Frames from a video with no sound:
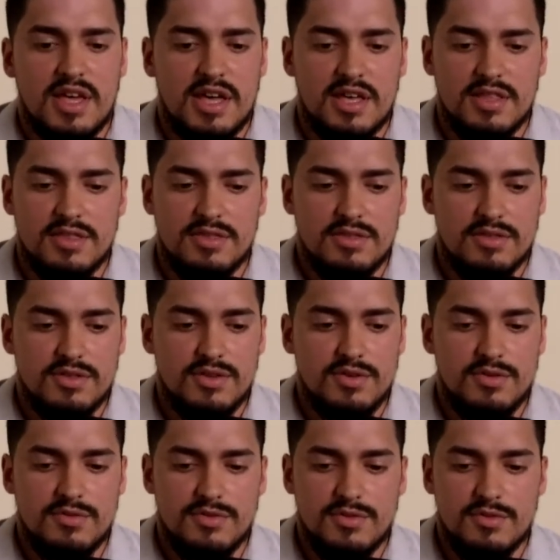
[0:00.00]
and
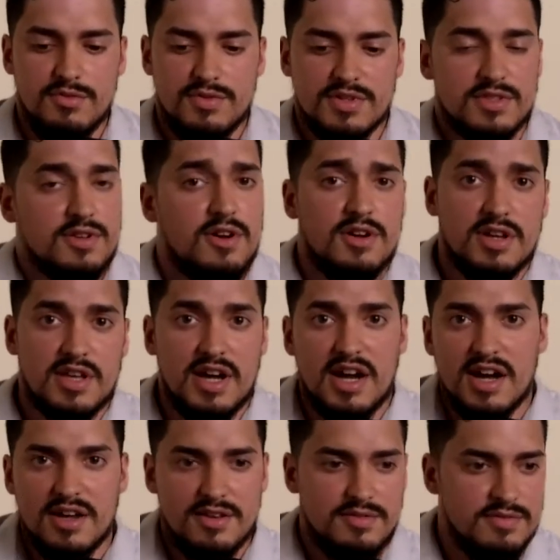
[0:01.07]
you, you discarded
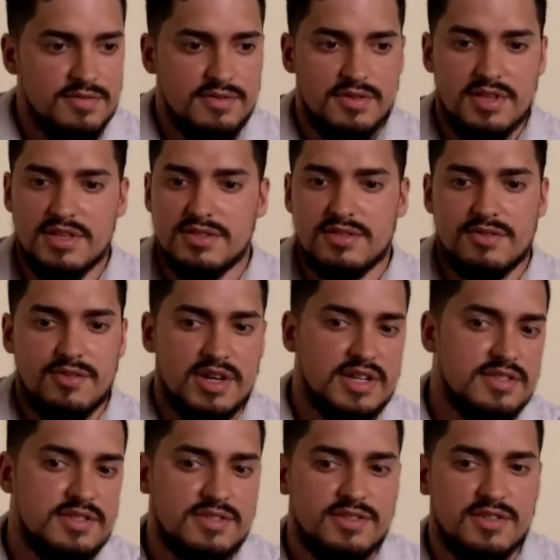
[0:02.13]
God, His
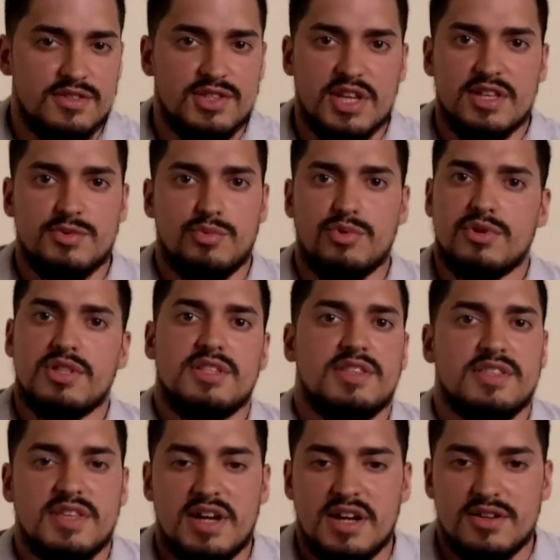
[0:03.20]
grace, to chase worldly
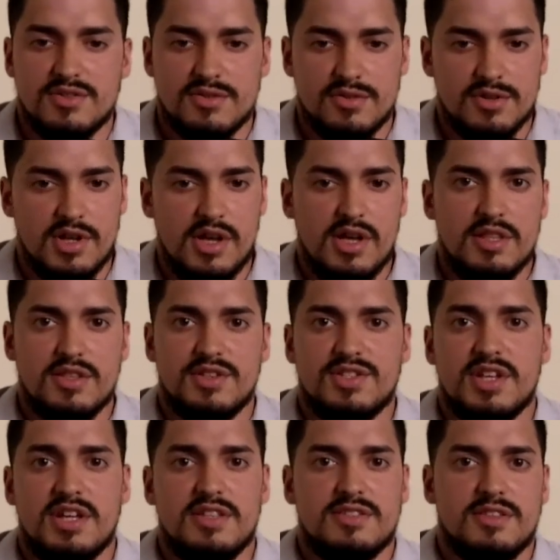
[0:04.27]
desires or to
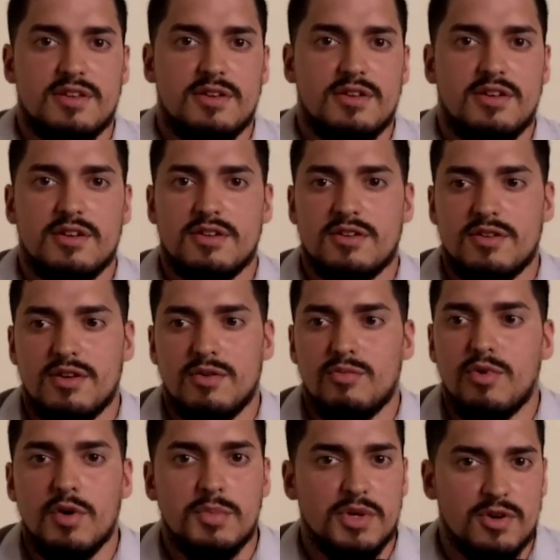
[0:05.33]
chase a, a
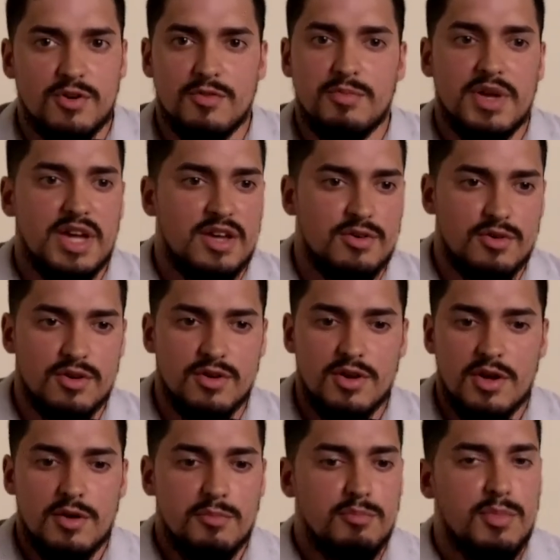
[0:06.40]
woman or a man or
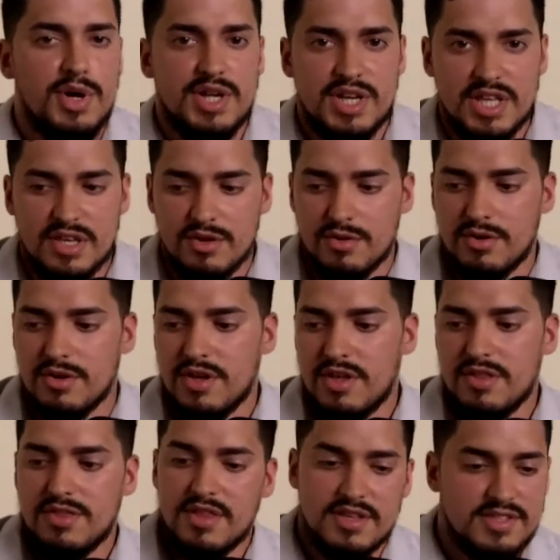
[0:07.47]
money or
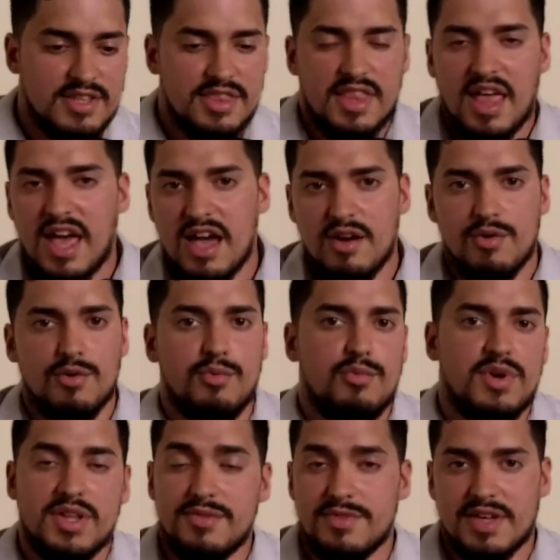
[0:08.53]
this and that or
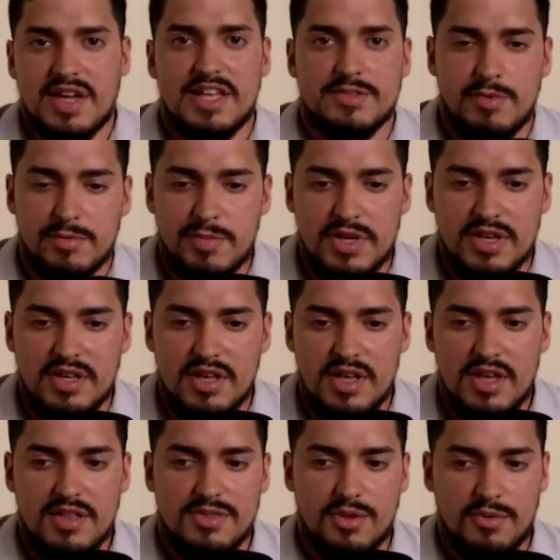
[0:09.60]
whatever the case may be.
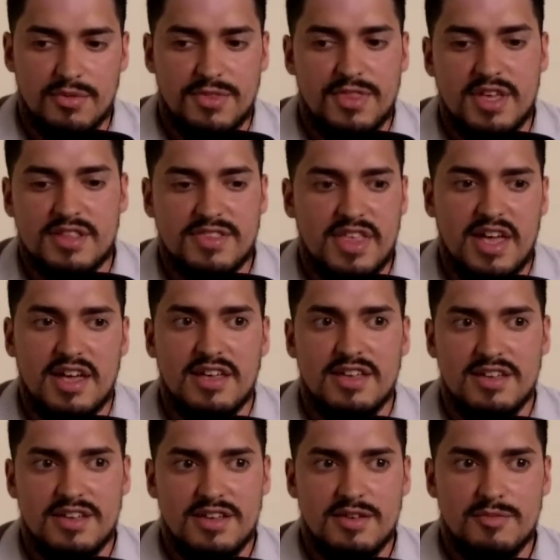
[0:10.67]
Don't think
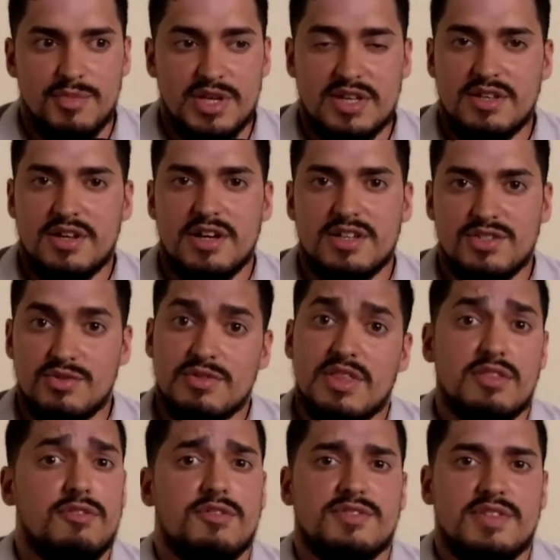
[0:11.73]
that because you
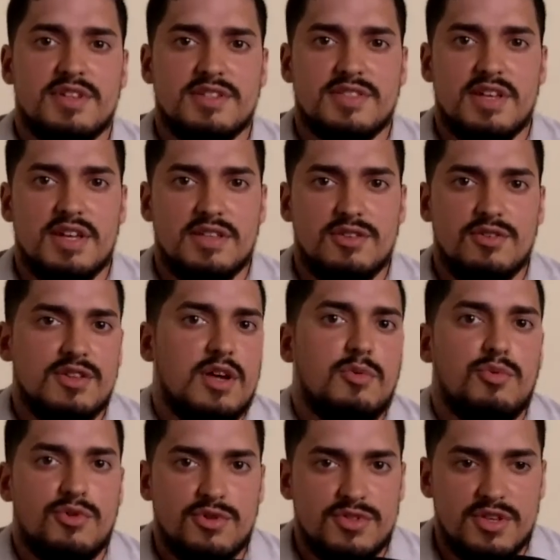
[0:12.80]
did those things that you're
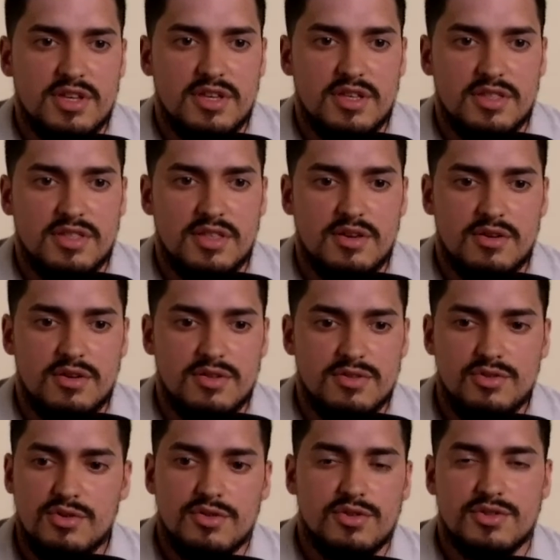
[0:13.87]
not worthy or
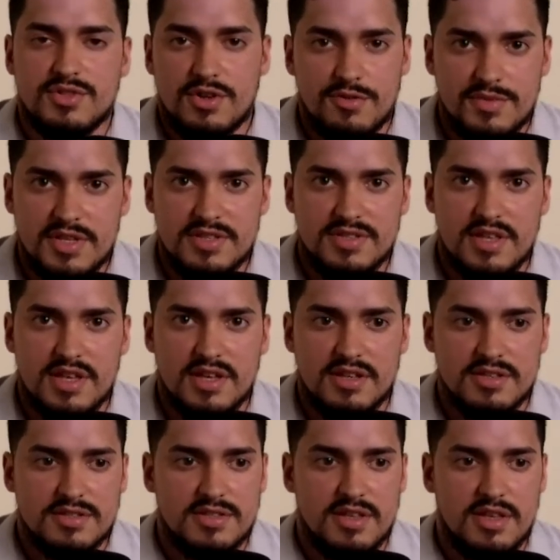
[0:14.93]
you don't deserve these
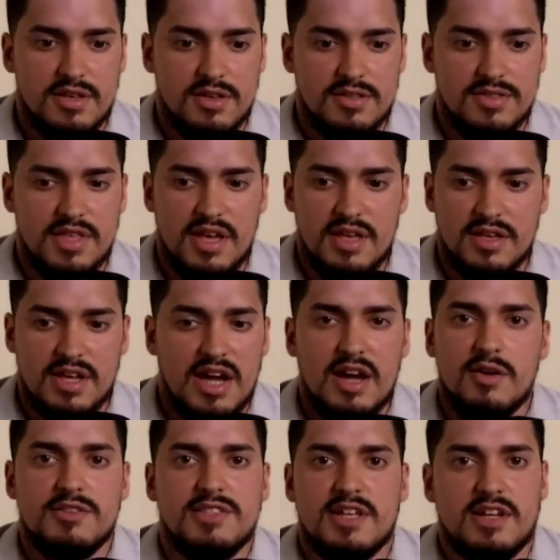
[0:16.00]
things that
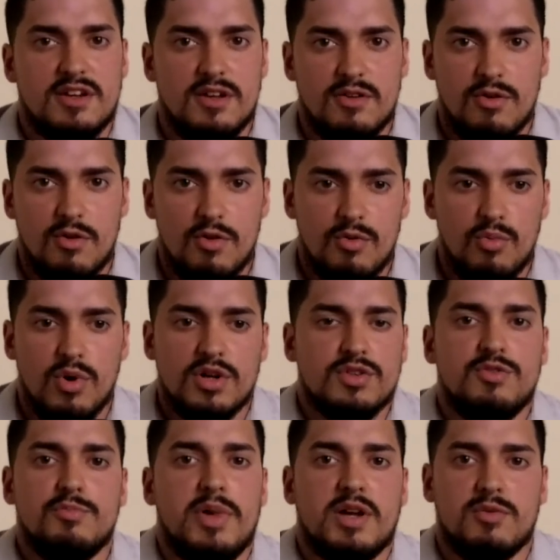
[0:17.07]
God's not going to
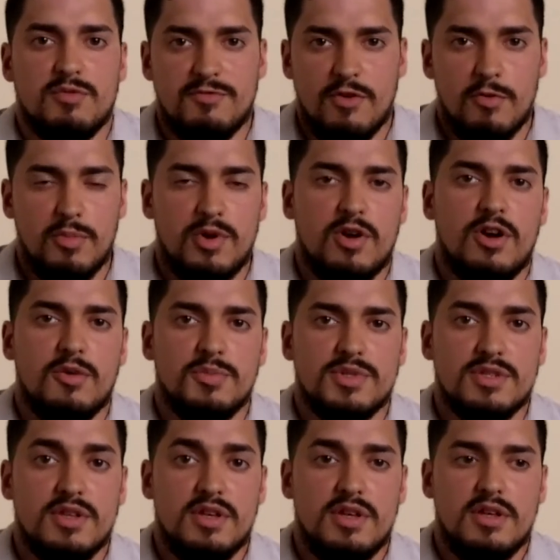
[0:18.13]
welcome you back with open
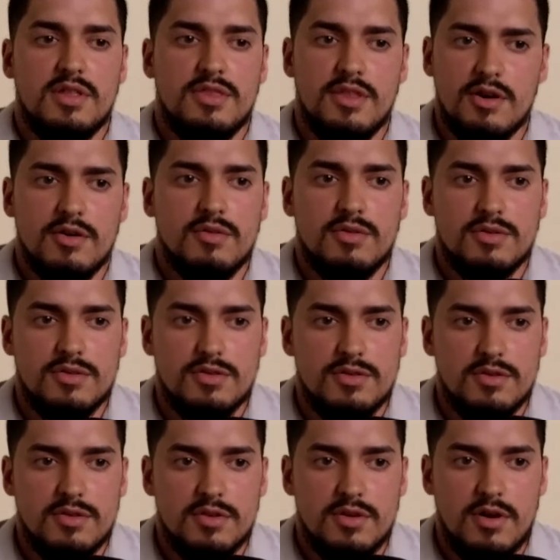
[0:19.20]
arms. No,
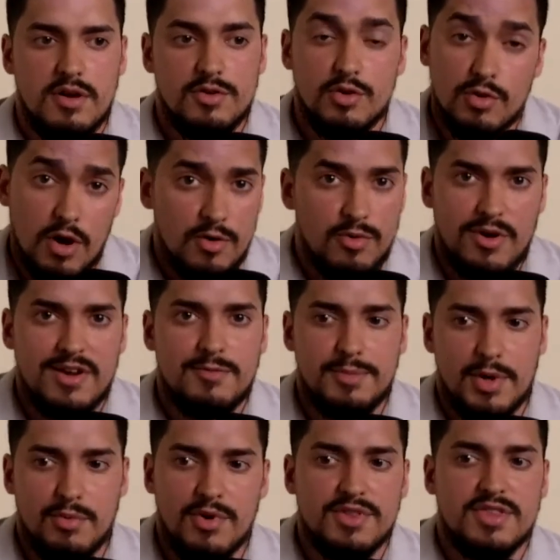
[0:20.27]
you are right
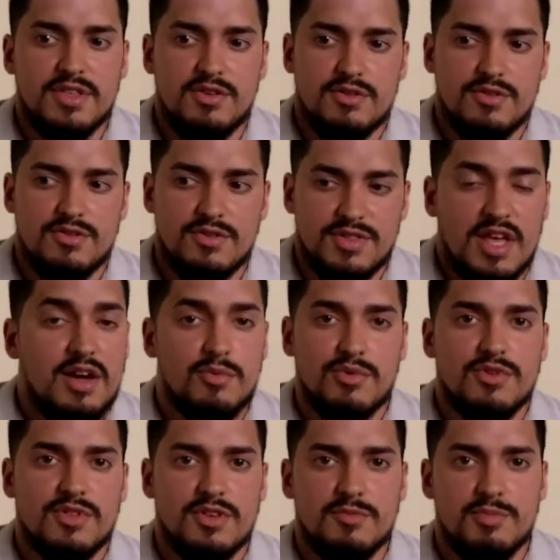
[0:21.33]
by one thing. You're, you're not
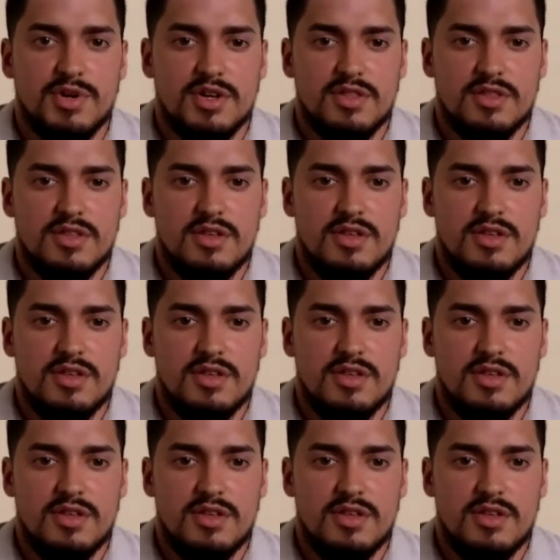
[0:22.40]
worthy, but